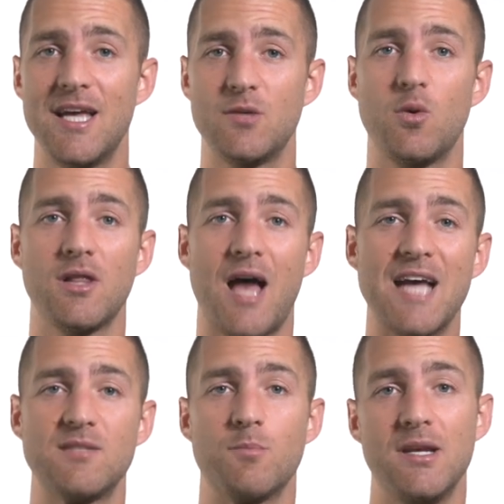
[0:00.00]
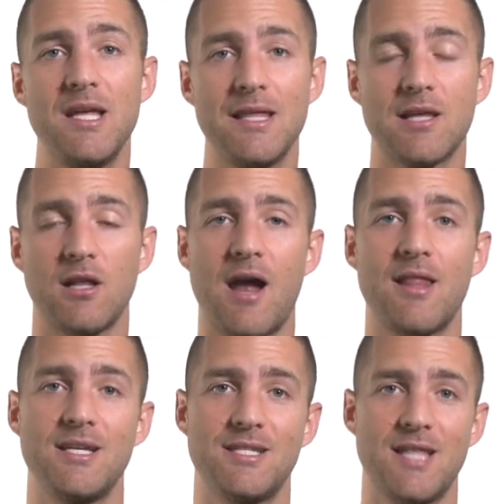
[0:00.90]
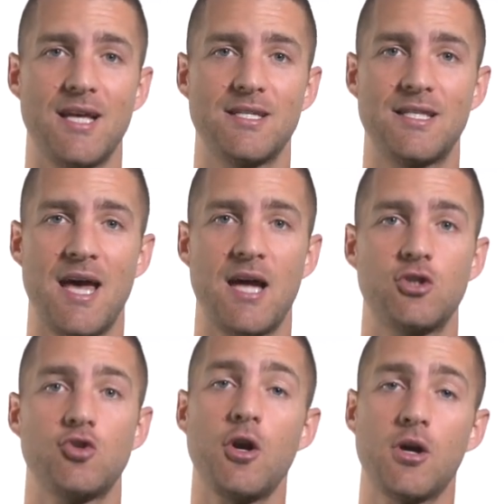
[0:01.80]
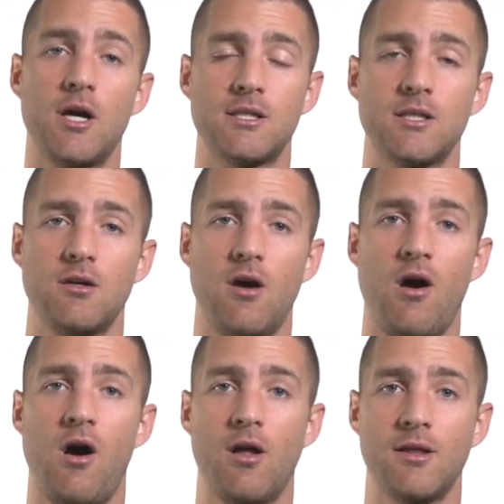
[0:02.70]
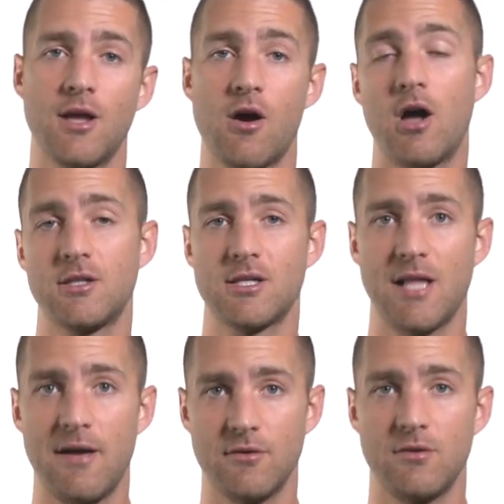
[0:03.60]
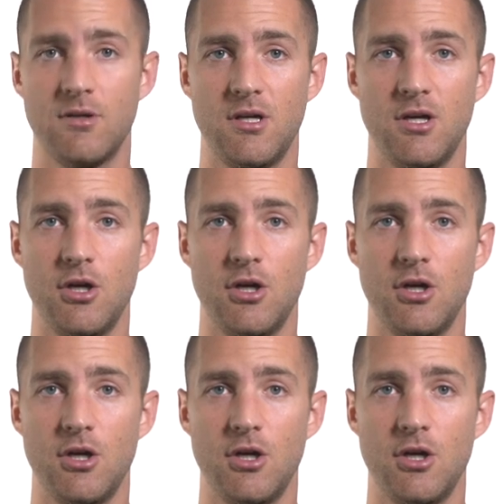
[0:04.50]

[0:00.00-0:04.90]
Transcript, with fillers: is what lies beneath a lot of these things that trigger us on the conscious level.